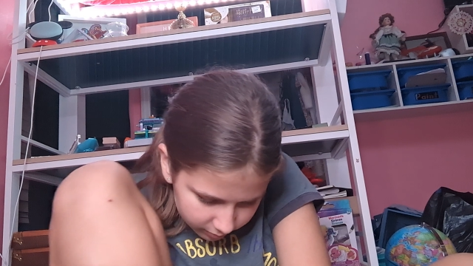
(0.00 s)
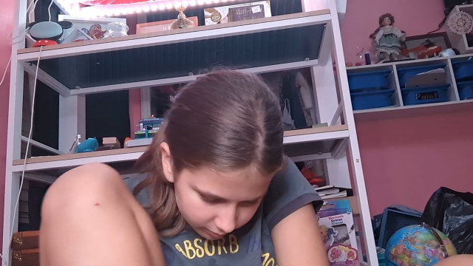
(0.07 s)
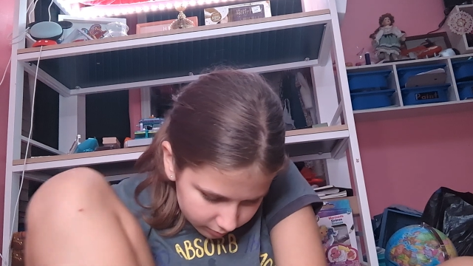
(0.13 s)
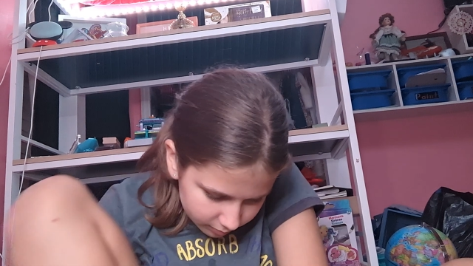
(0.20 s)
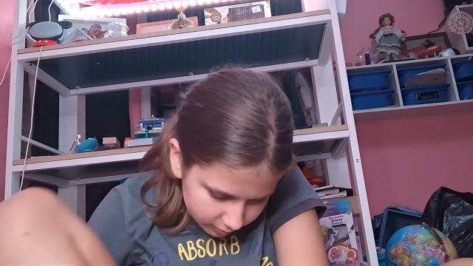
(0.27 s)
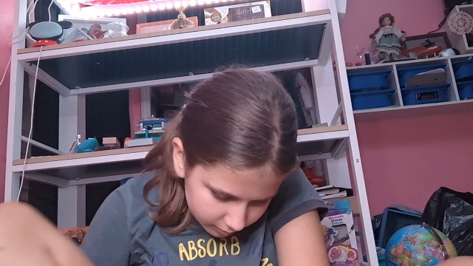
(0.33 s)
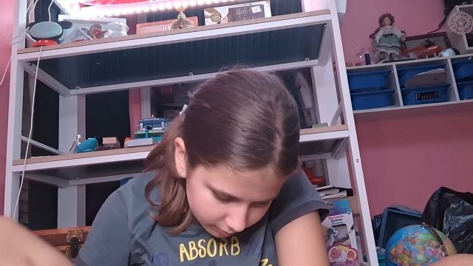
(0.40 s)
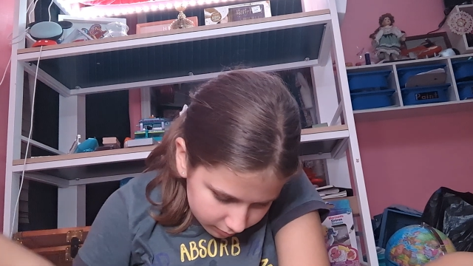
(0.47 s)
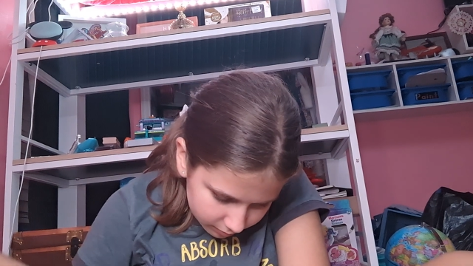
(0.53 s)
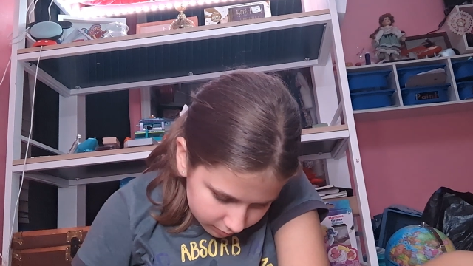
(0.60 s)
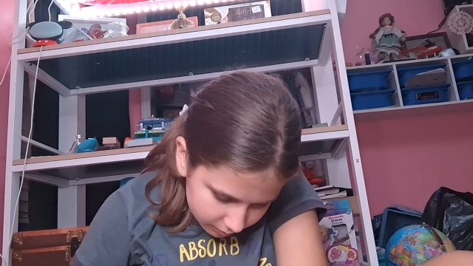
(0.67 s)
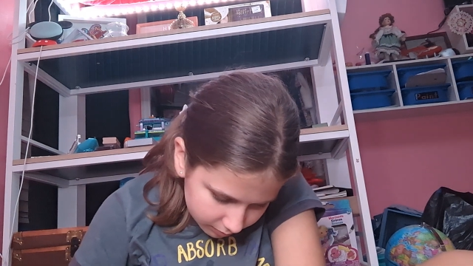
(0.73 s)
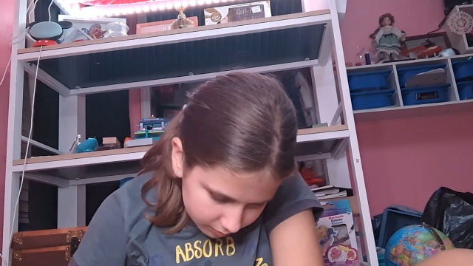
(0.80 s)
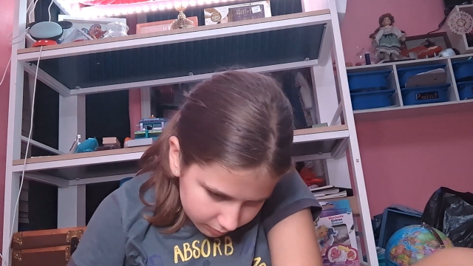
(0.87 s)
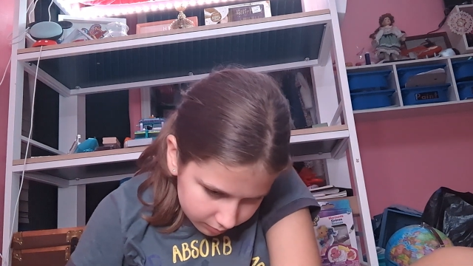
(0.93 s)

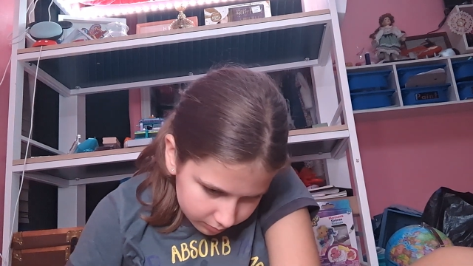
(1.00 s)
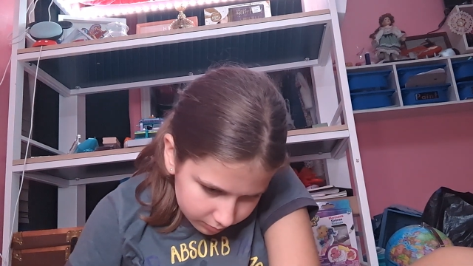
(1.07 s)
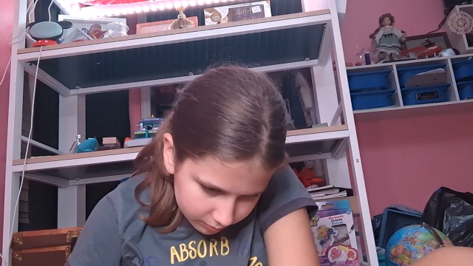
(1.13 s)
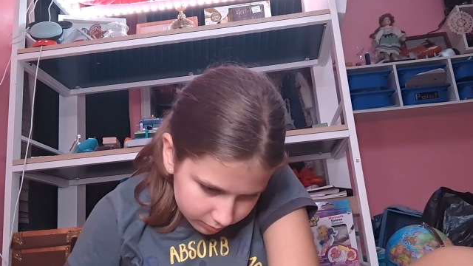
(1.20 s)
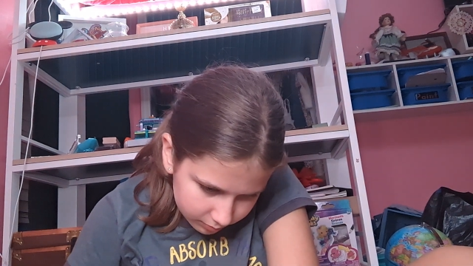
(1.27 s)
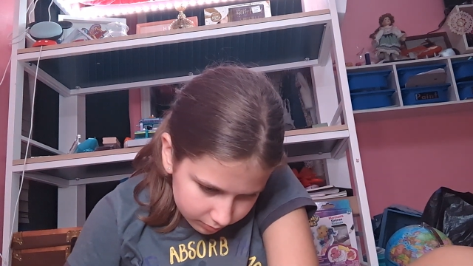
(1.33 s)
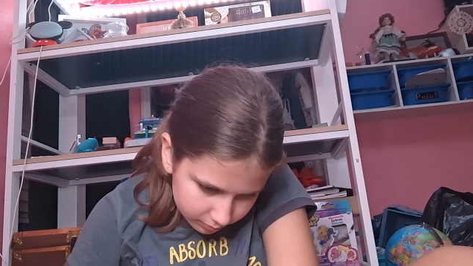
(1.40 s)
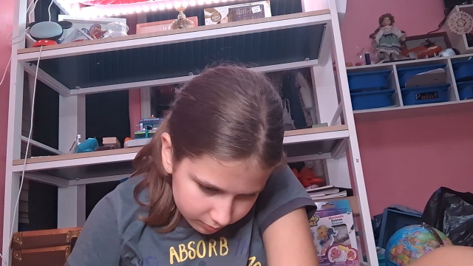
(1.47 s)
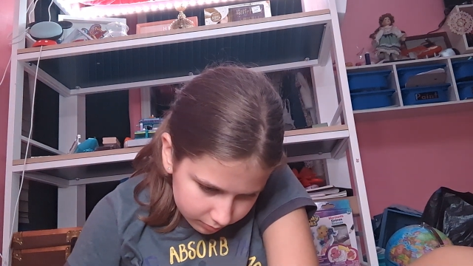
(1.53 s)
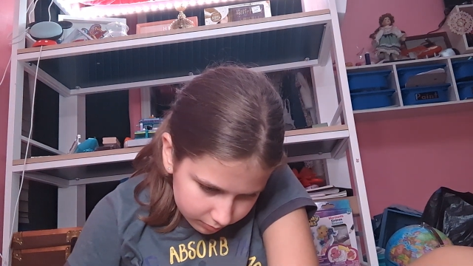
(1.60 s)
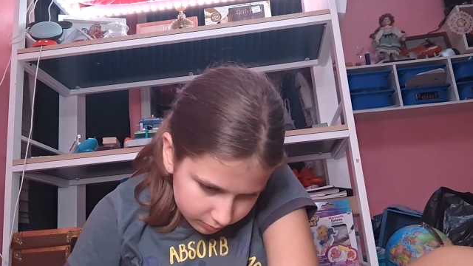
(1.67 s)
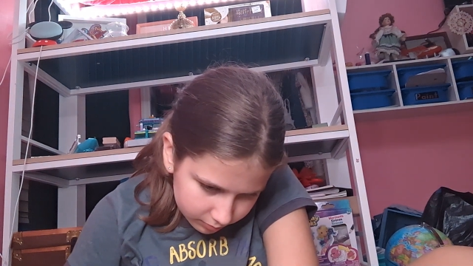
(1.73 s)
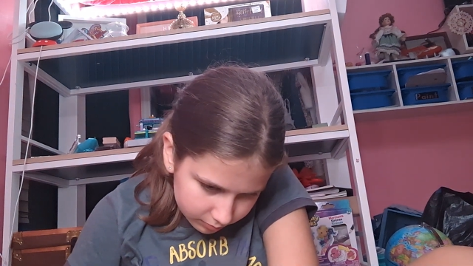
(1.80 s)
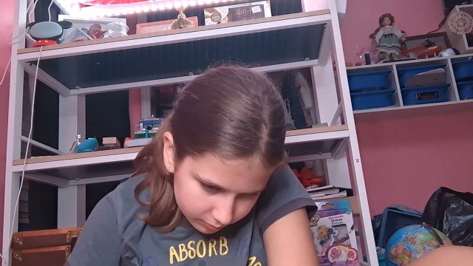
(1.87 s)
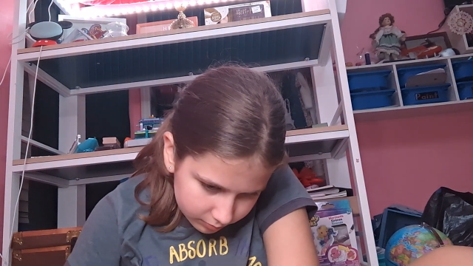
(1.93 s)

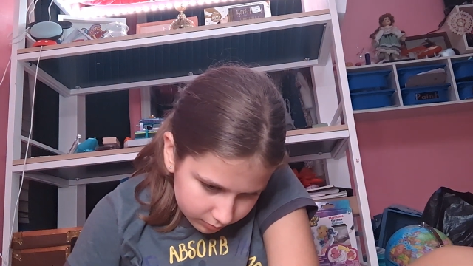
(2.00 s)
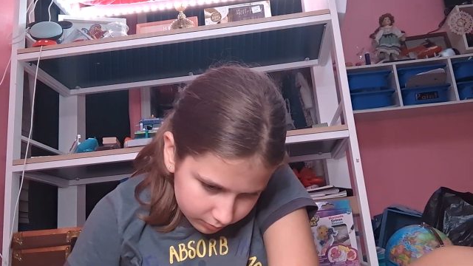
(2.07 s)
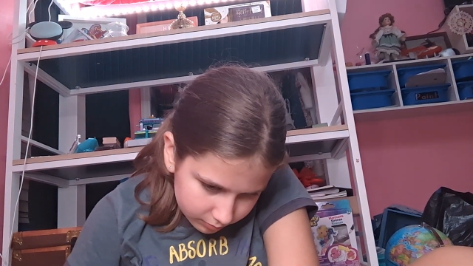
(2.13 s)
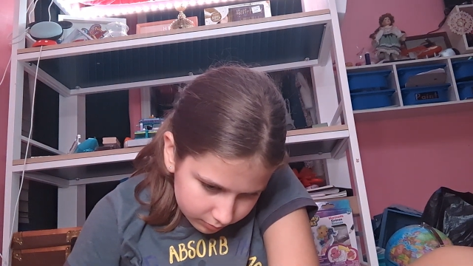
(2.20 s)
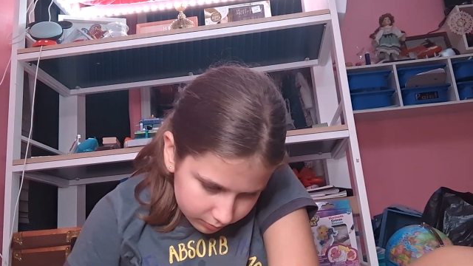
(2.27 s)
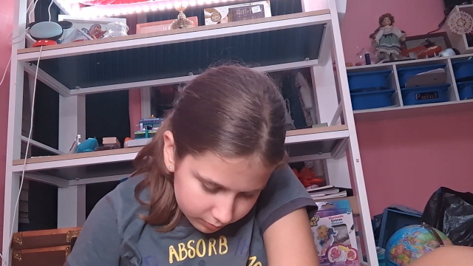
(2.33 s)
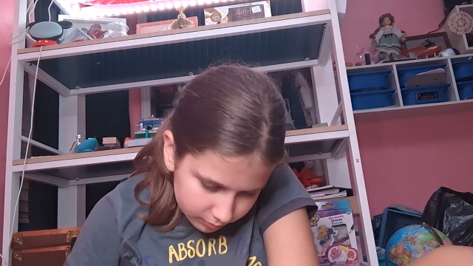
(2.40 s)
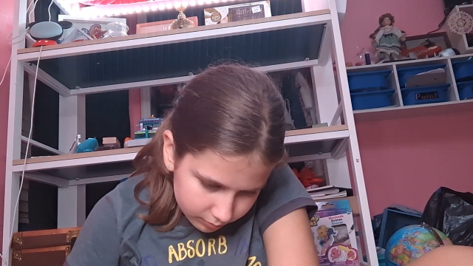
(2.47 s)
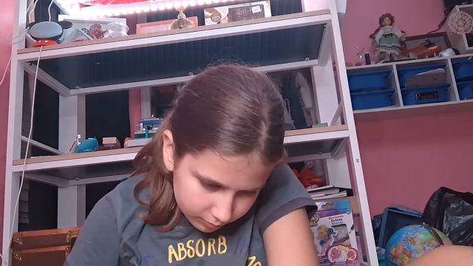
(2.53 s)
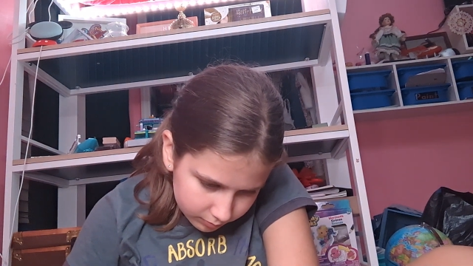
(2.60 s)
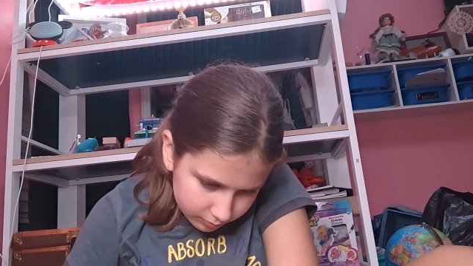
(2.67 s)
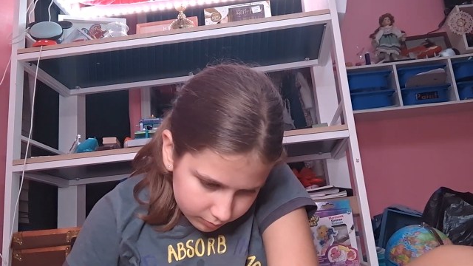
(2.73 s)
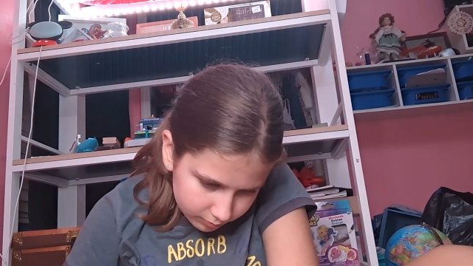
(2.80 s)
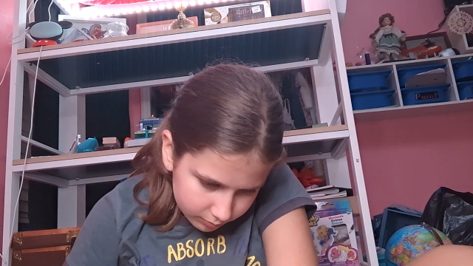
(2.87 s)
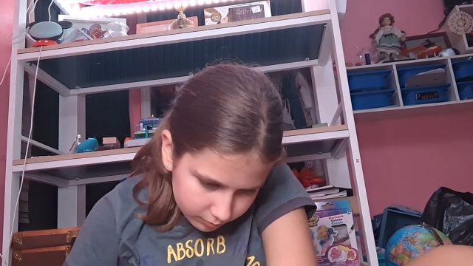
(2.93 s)

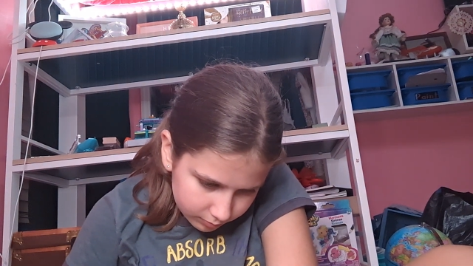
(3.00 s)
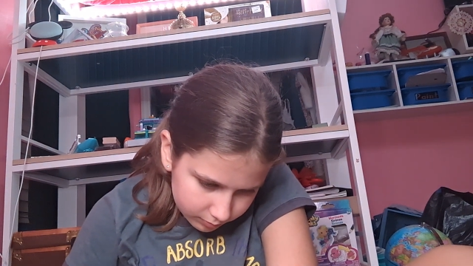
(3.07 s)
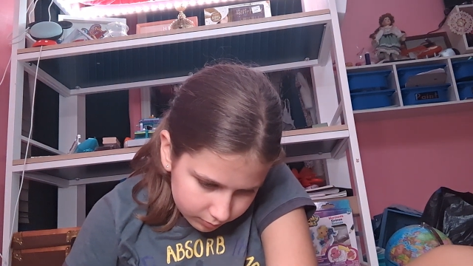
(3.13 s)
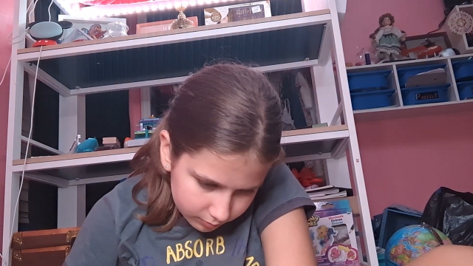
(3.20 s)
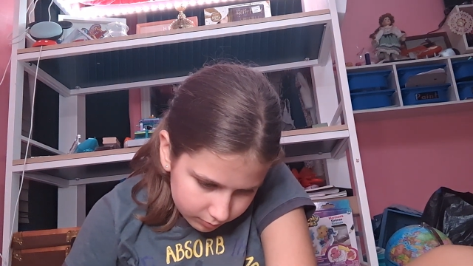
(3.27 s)
Nobody speaks.